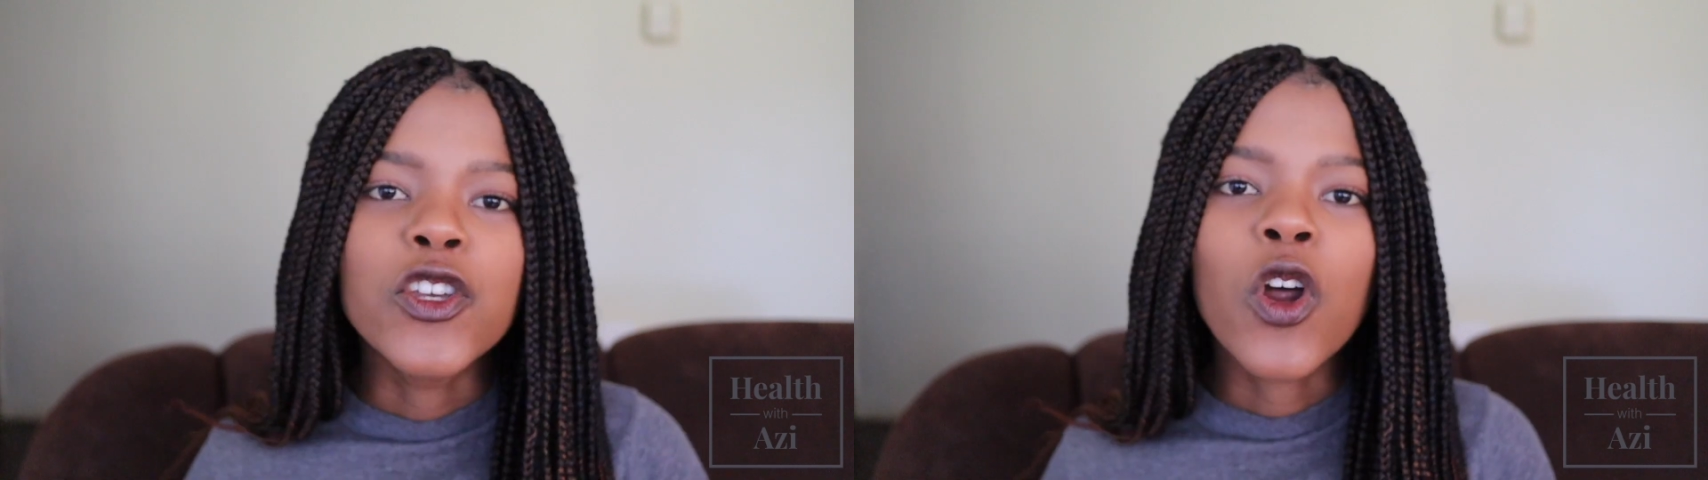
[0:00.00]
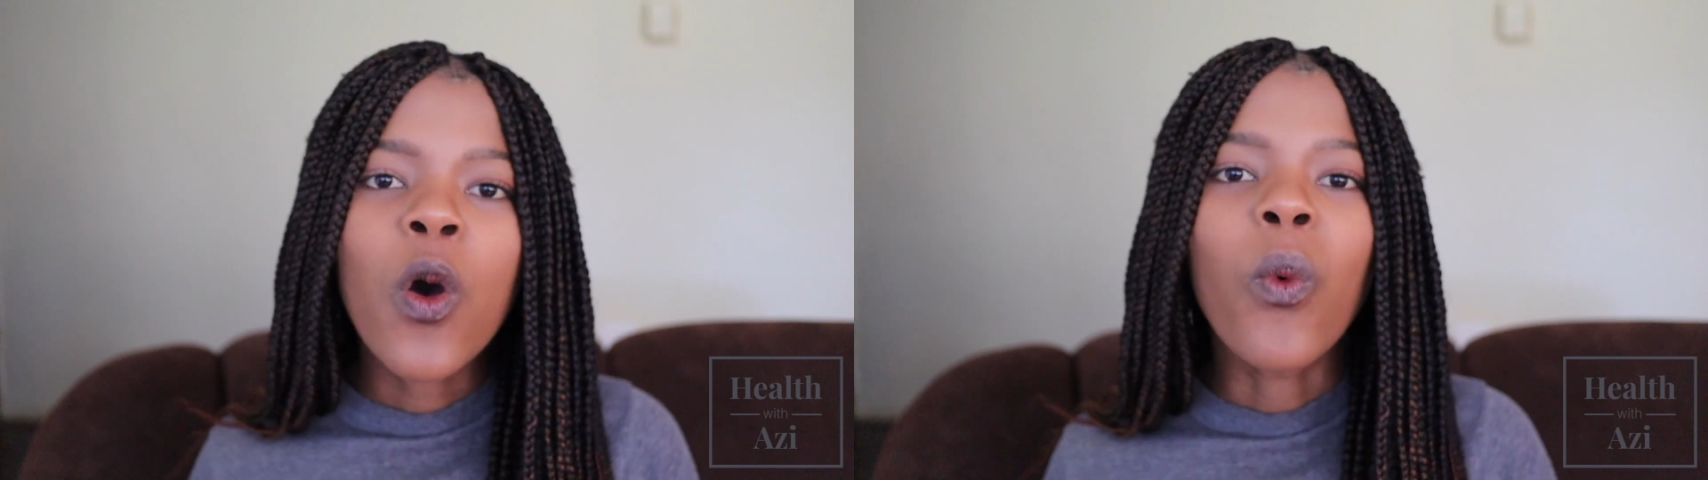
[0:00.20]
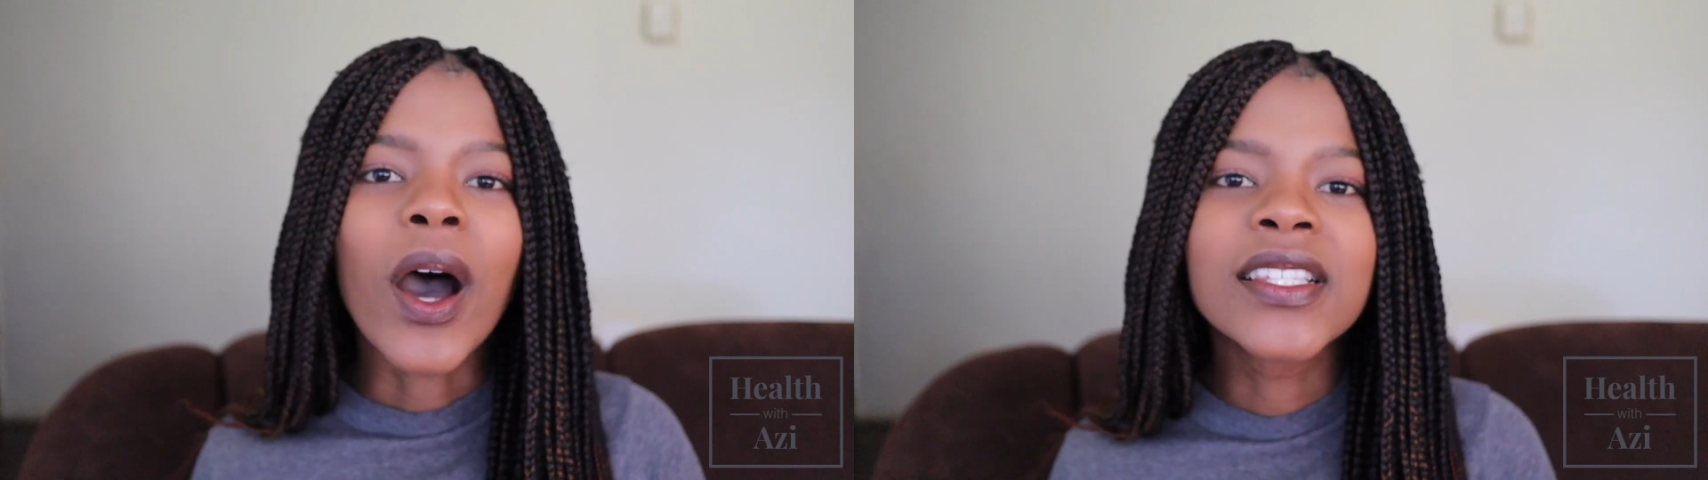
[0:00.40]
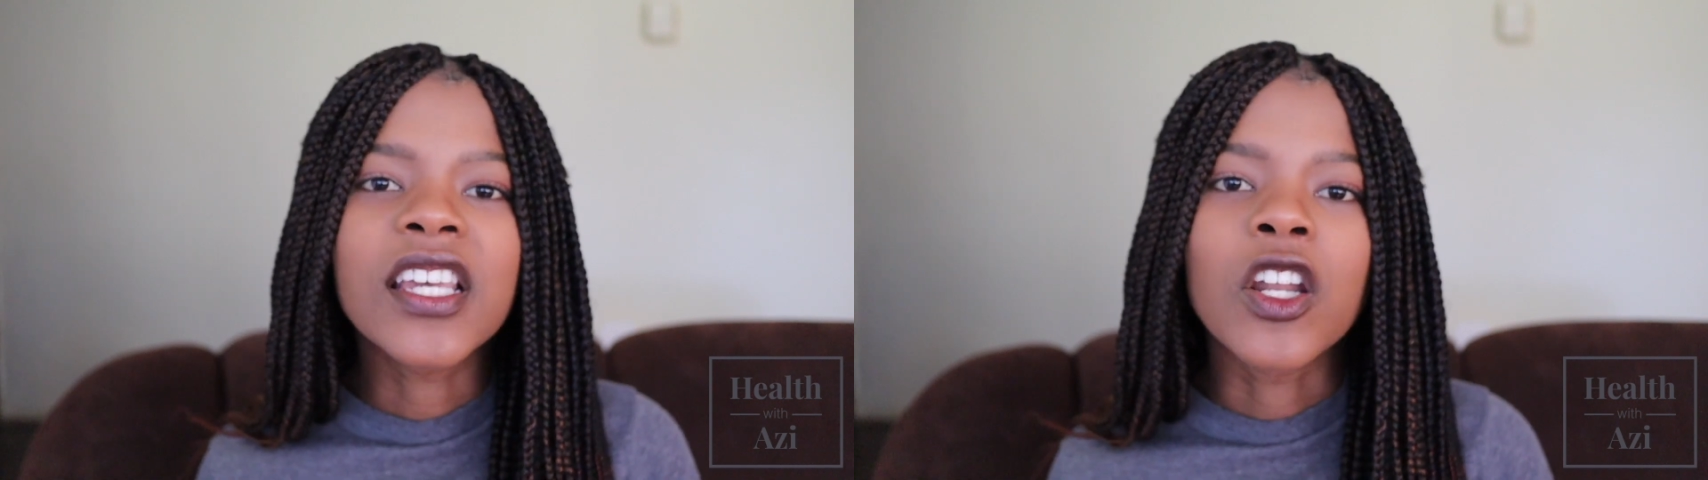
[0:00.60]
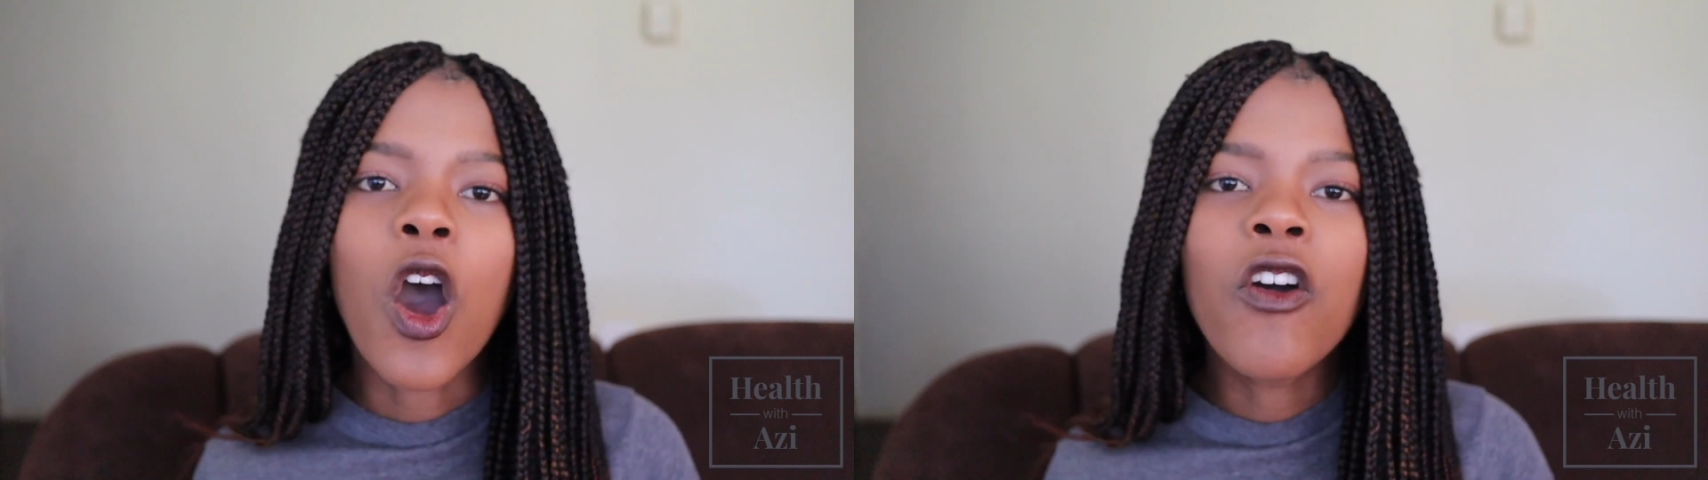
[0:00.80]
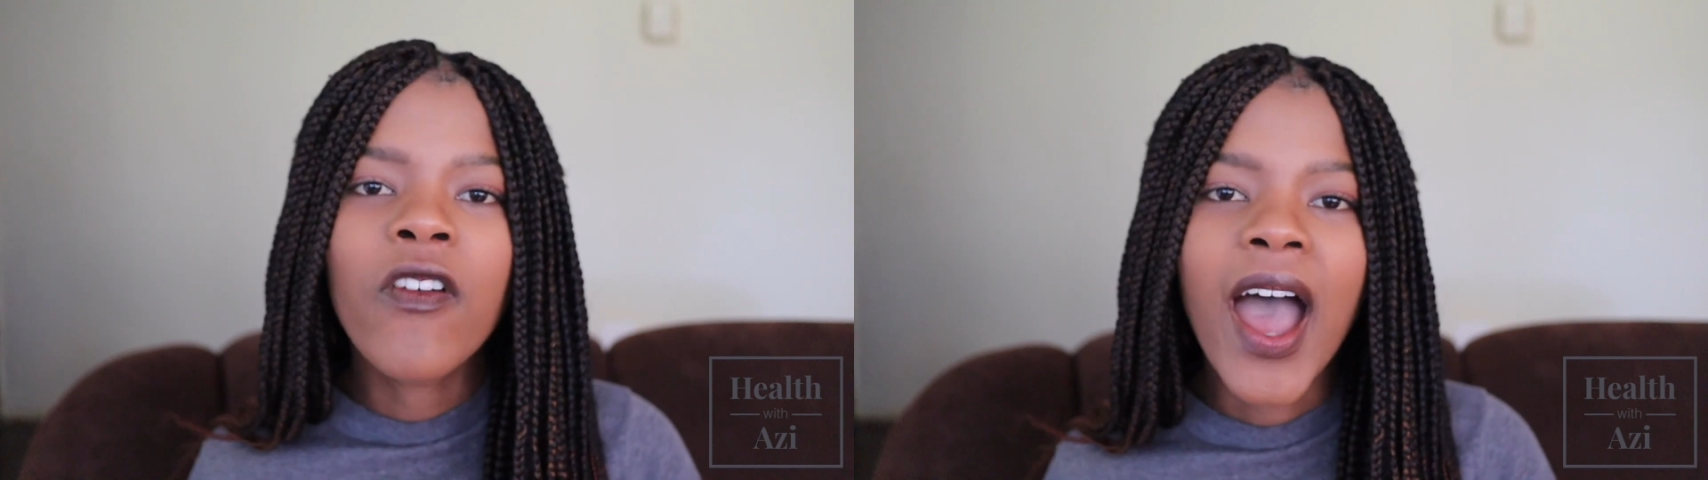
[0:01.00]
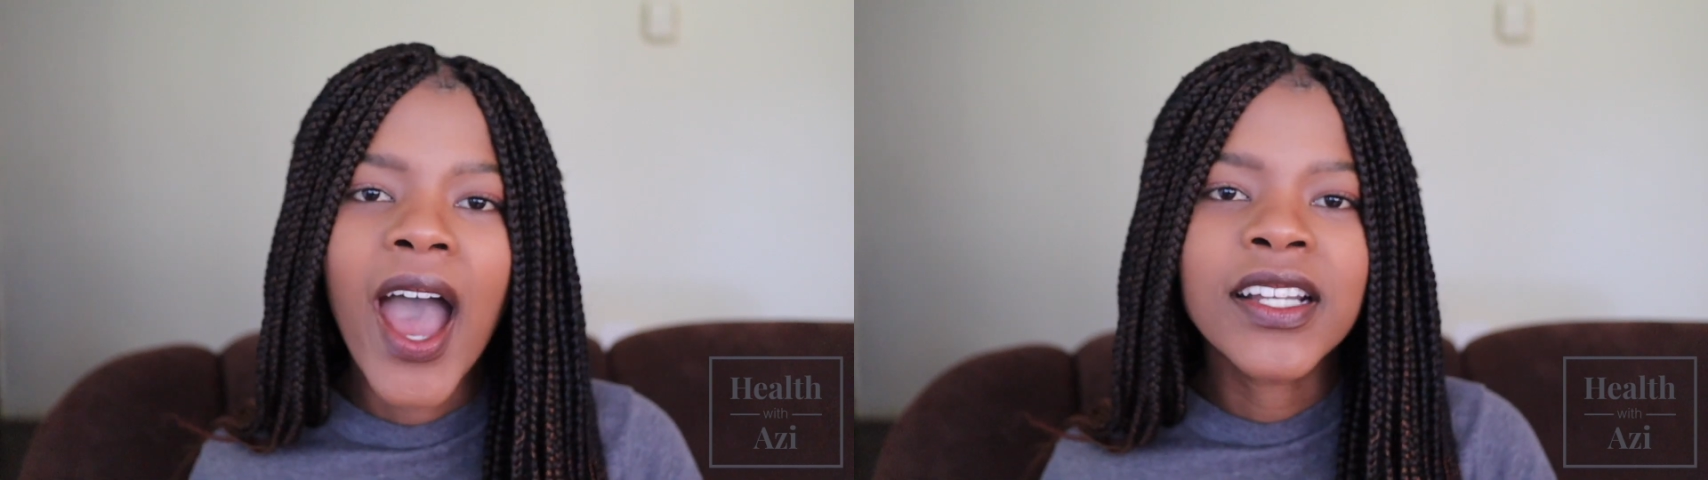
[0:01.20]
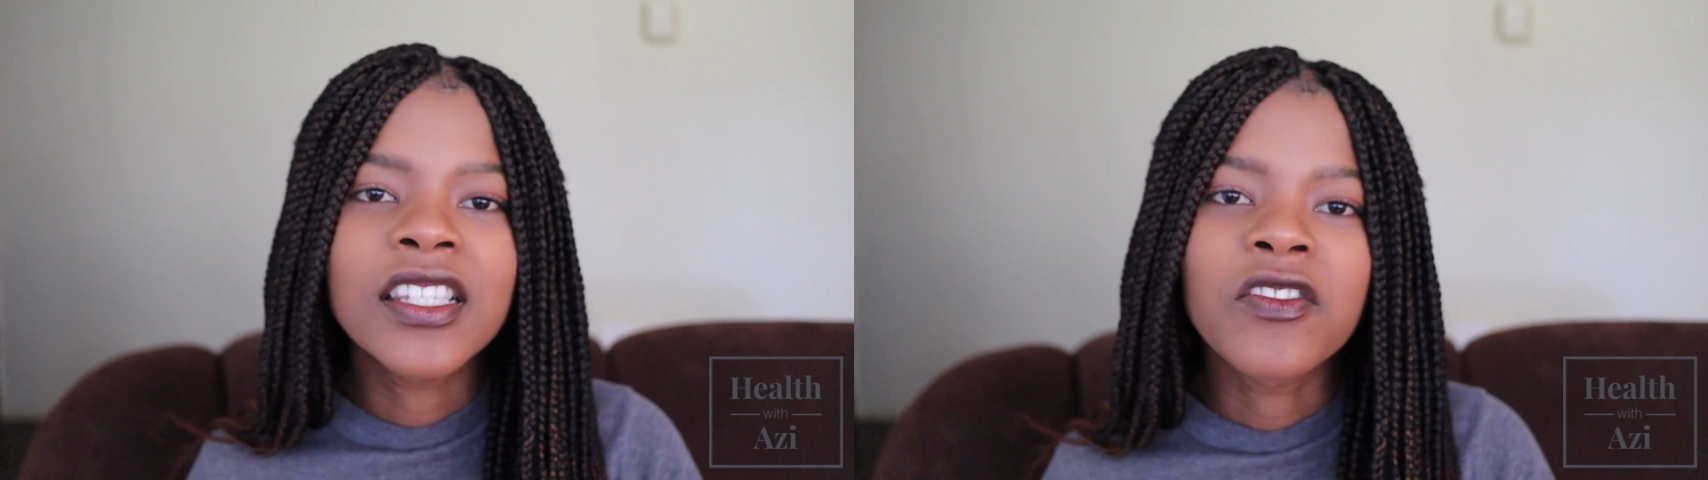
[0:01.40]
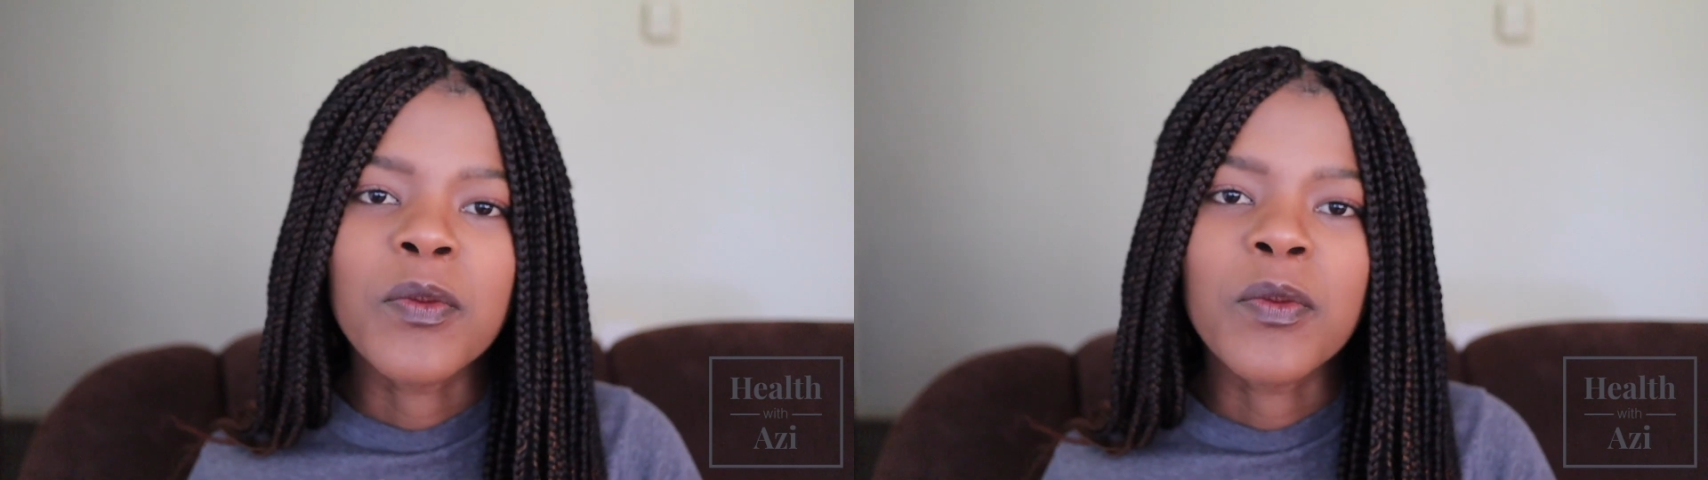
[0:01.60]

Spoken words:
You don't want an overactive